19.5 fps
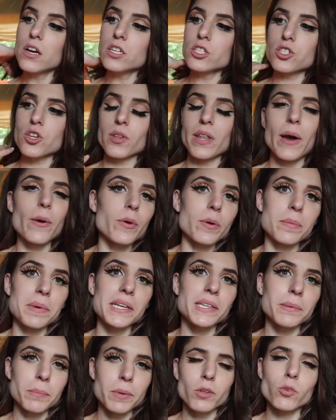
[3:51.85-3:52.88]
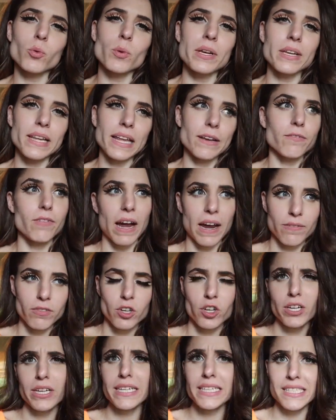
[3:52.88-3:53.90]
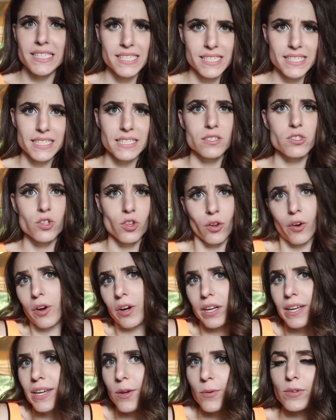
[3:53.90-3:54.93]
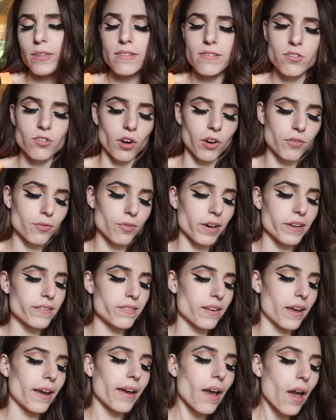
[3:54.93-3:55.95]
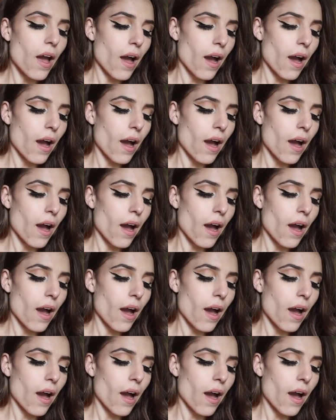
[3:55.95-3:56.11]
So that would mean between like 5:30 and 6:30 he would start fussing.